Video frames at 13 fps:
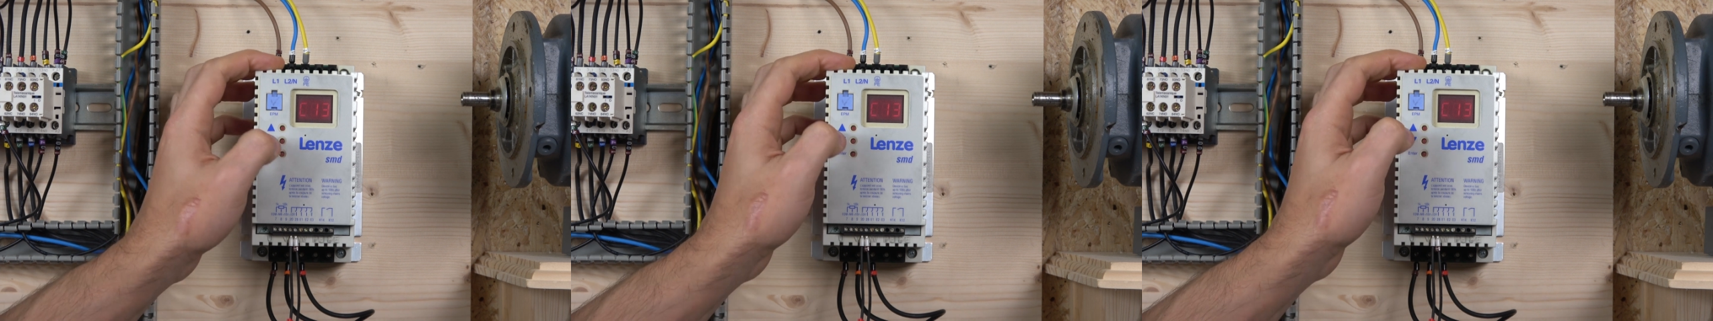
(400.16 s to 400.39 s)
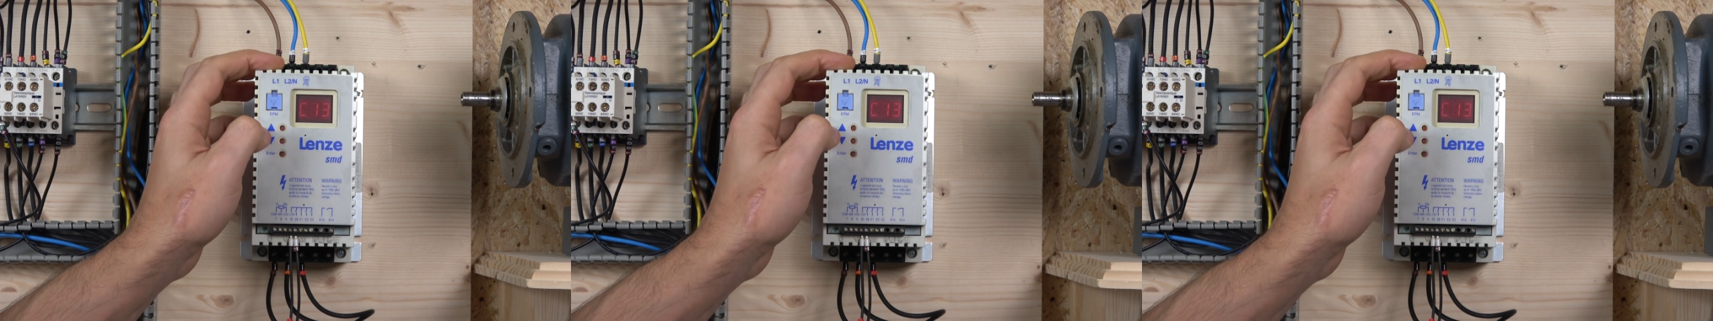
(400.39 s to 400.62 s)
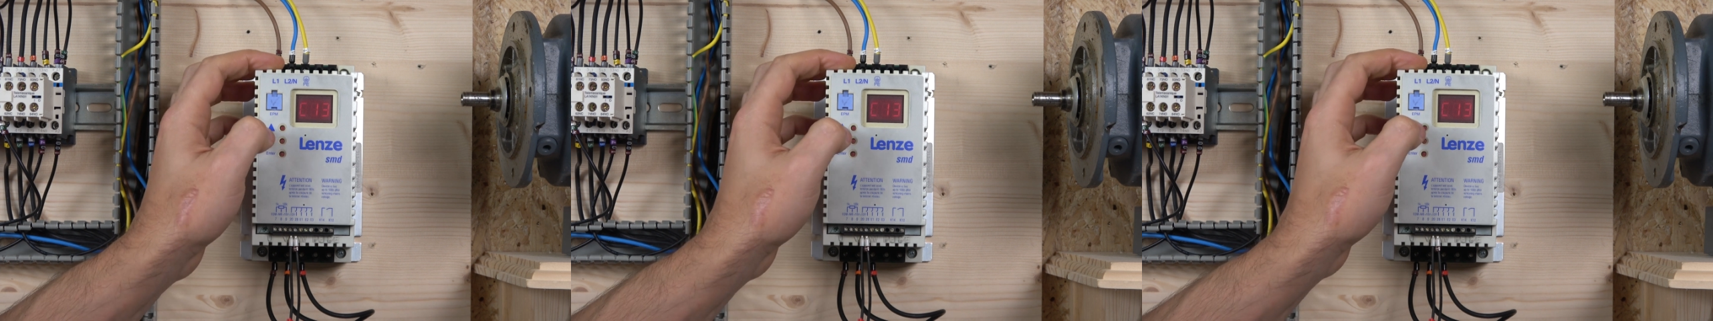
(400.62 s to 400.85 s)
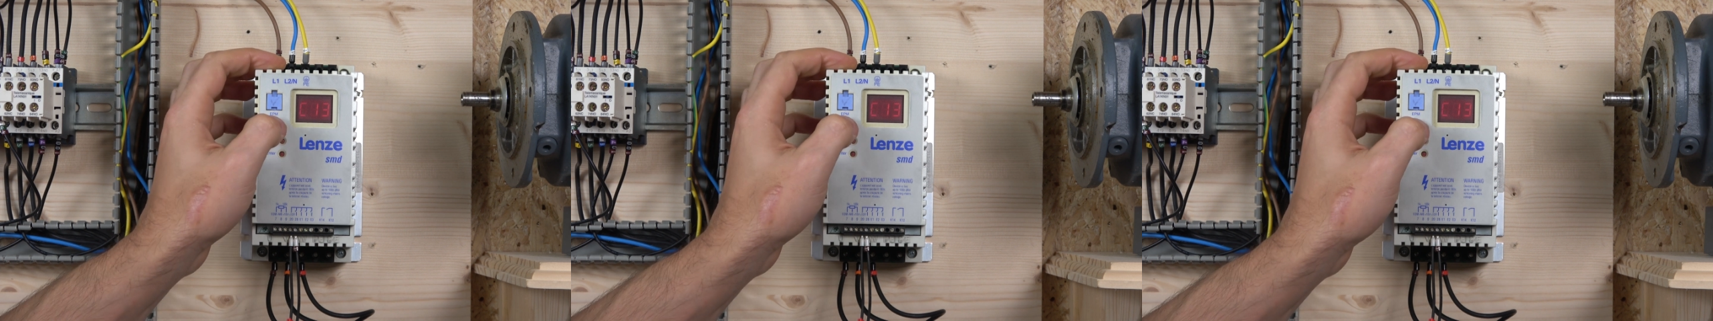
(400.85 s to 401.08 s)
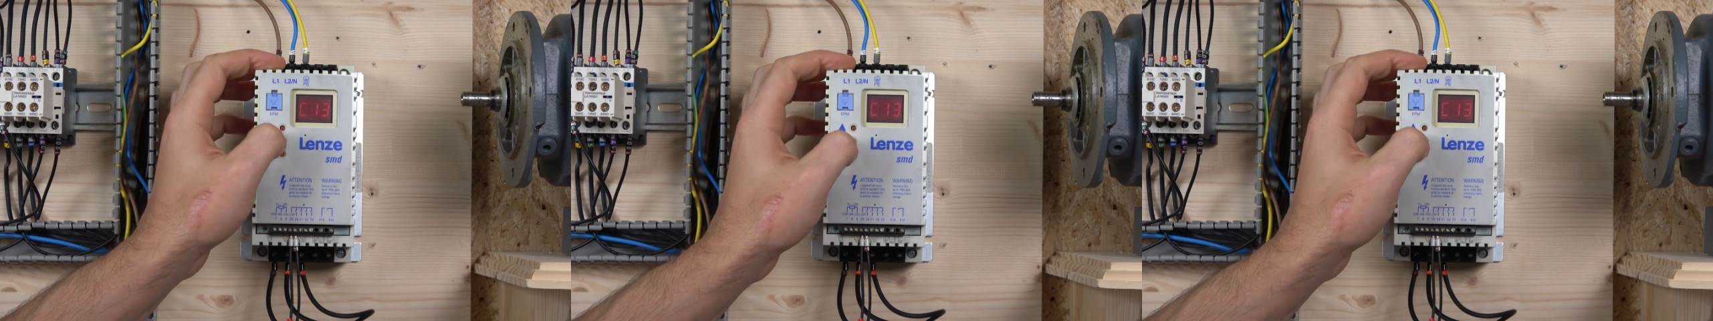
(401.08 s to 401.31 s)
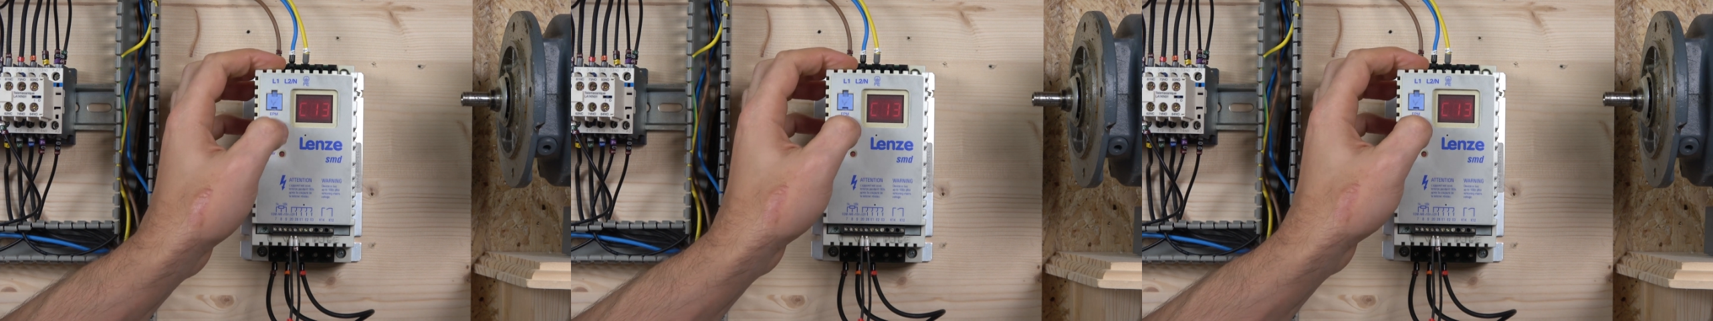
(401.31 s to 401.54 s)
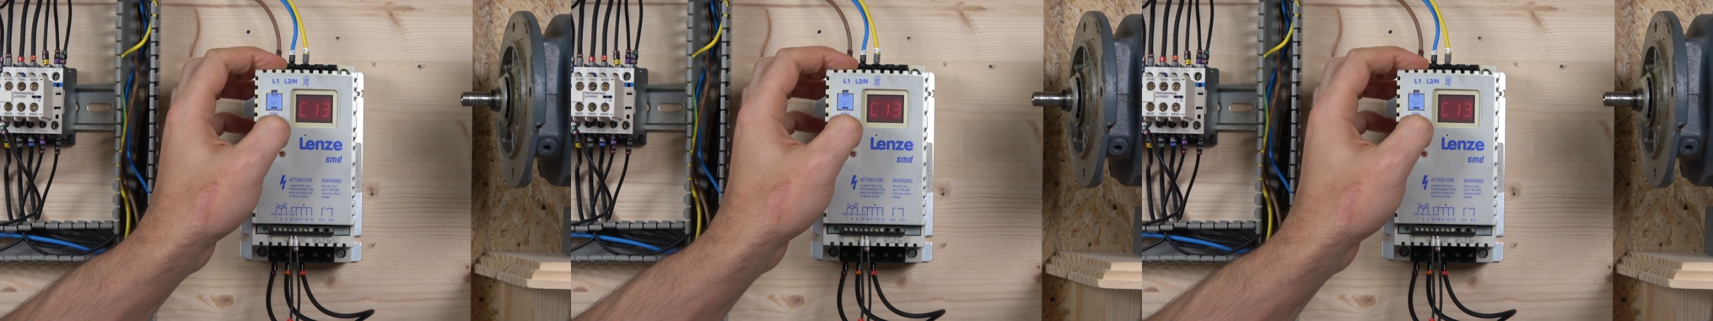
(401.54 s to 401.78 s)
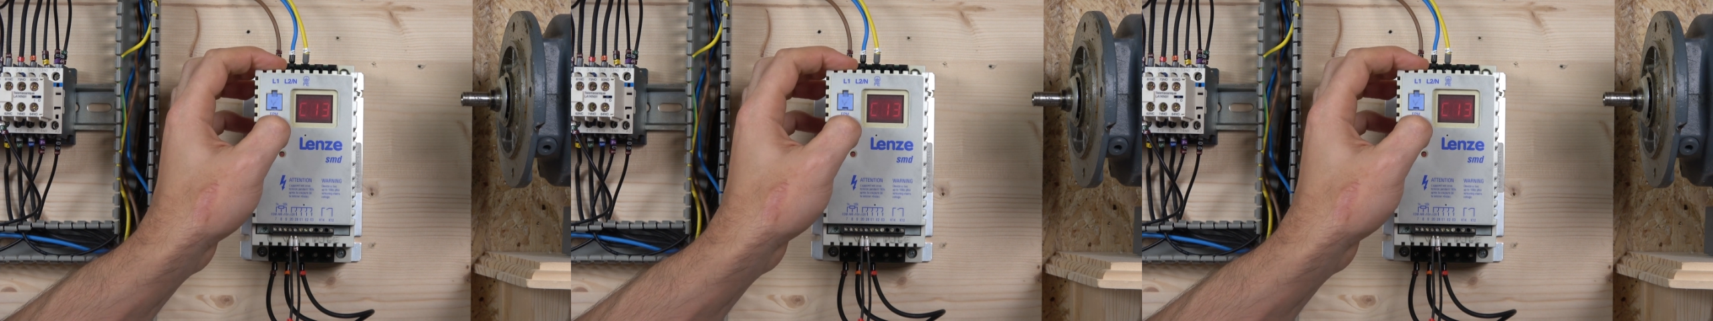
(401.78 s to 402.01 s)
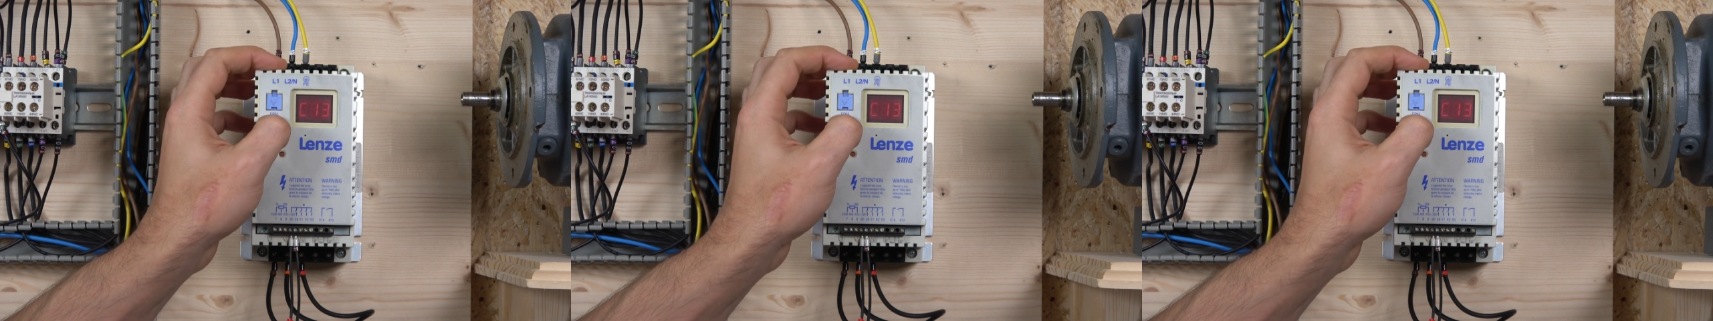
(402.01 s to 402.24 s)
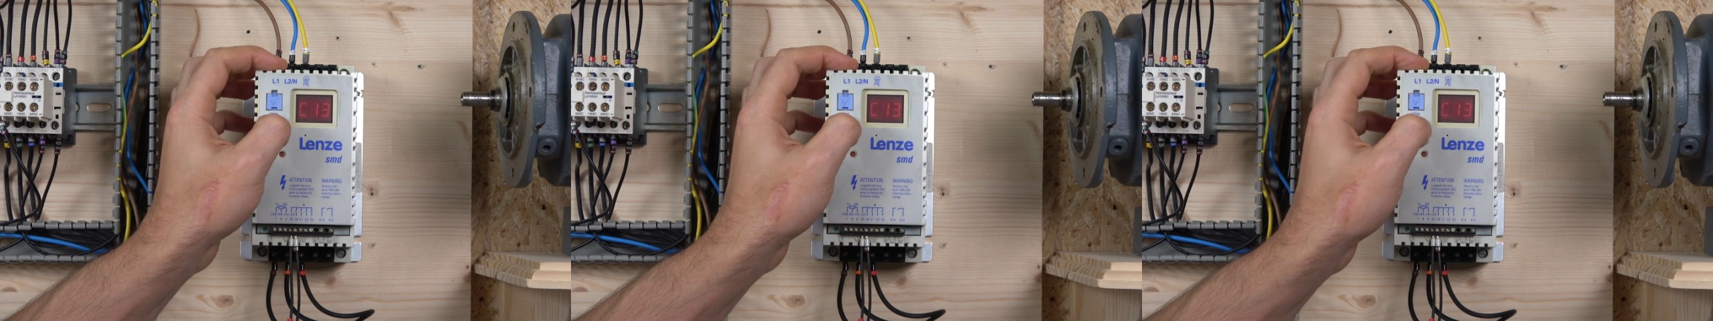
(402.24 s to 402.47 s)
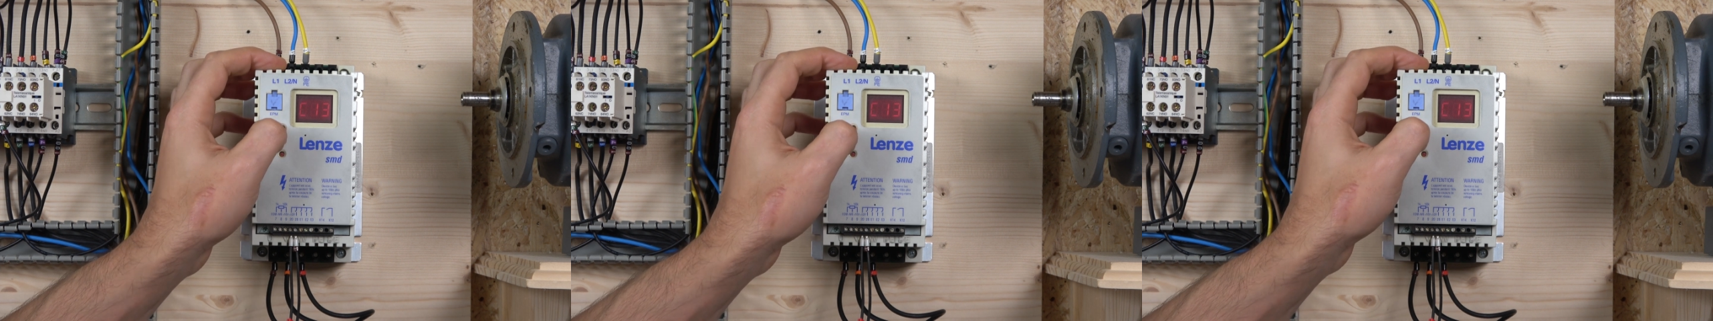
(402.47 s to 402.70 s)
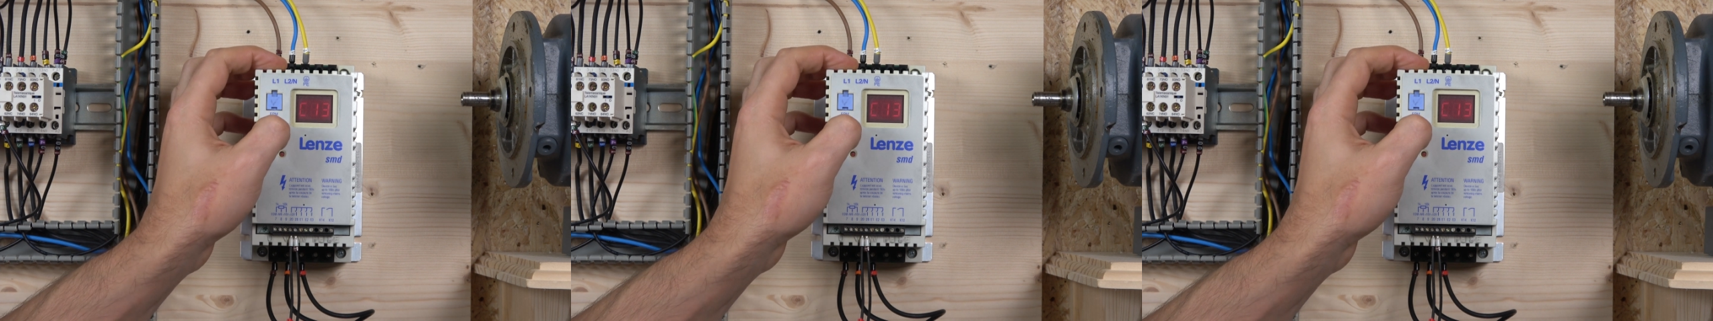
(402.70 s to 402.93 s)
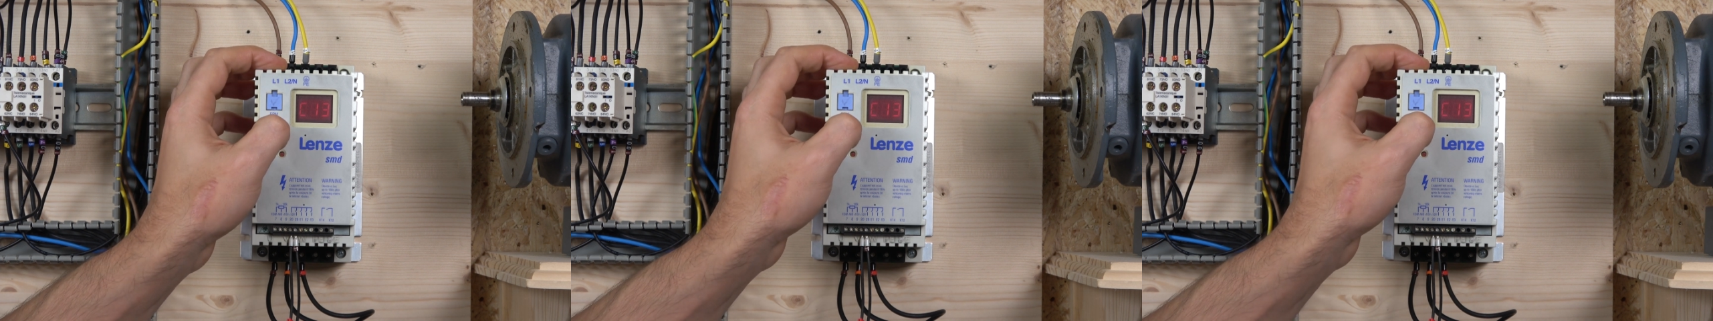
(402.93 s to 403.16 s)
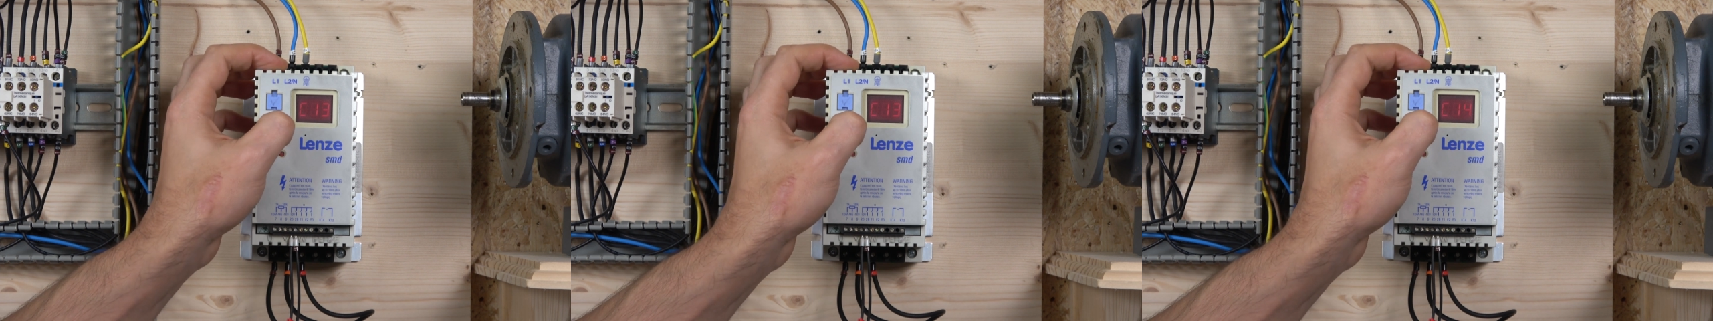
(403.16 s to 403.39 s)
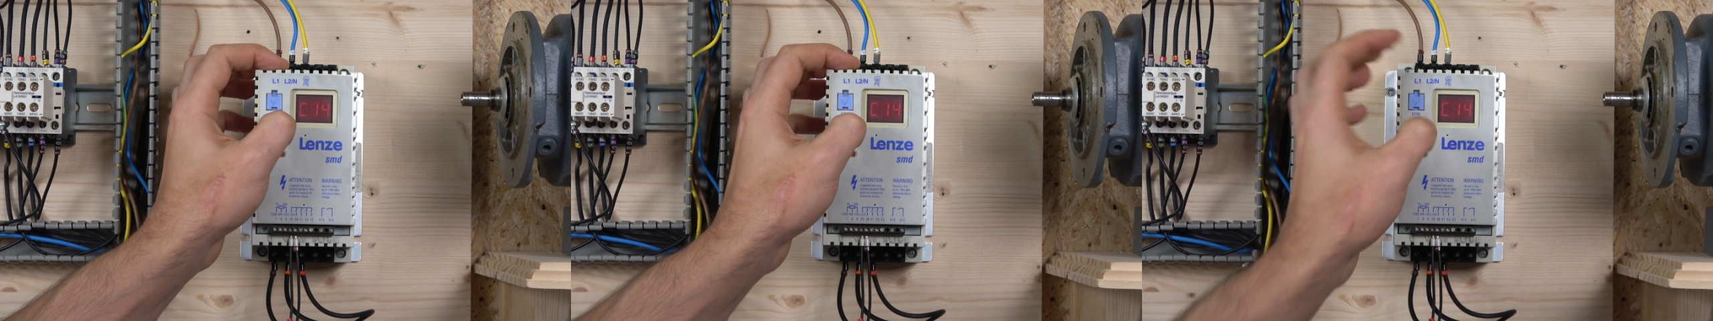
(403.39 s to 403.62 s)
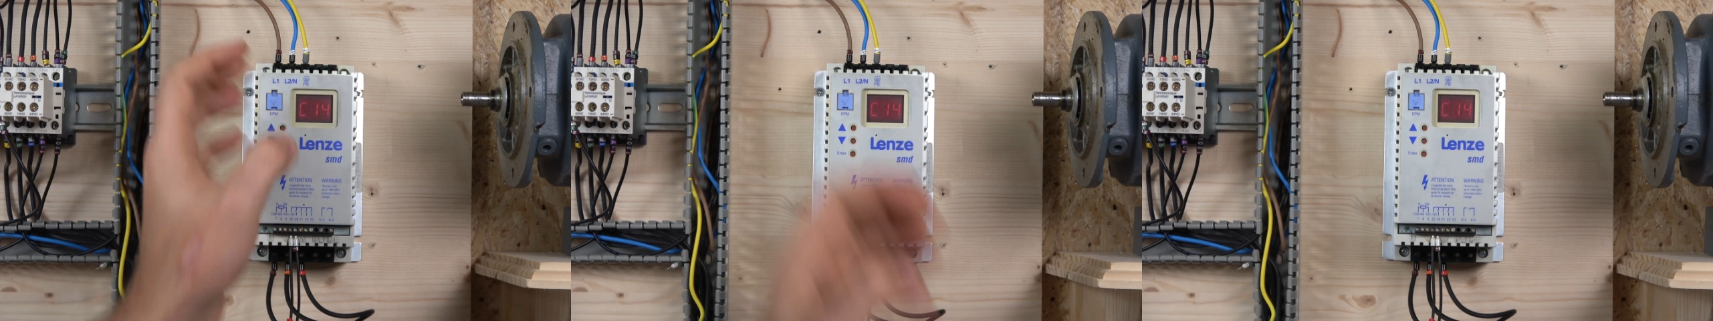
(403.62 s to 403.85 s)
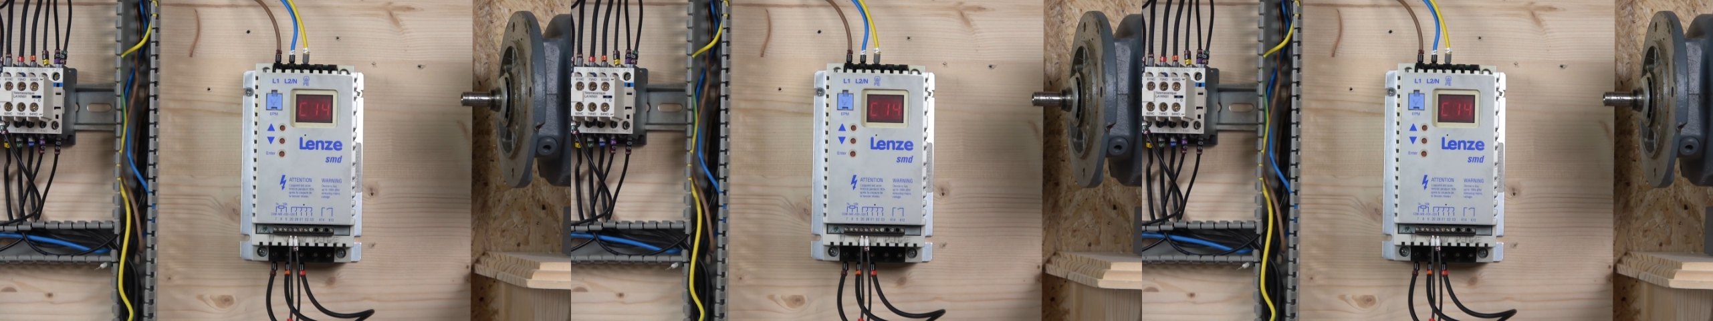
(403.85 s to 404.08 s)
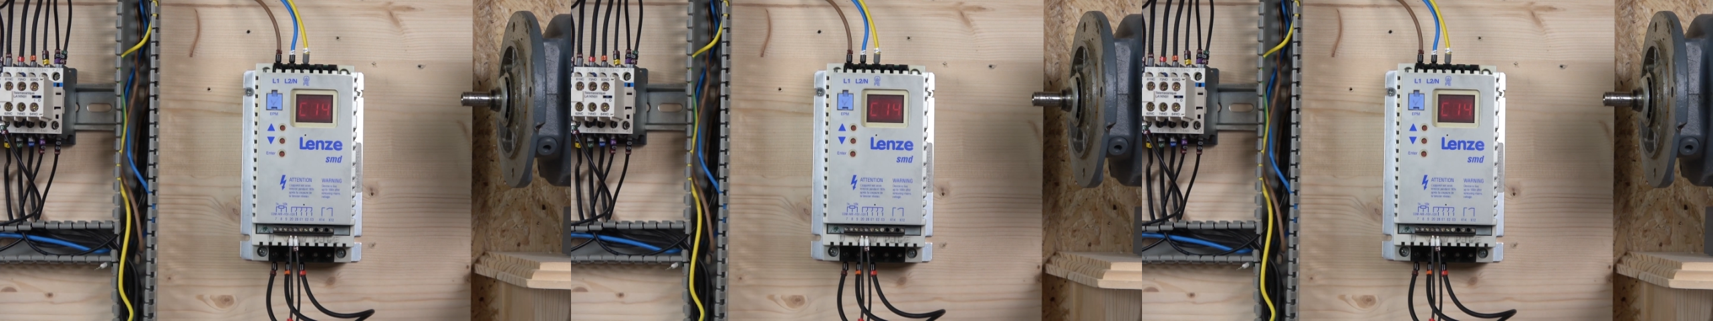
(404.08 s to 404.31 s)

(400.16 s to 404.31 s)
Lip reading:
[unreadable: no face in view]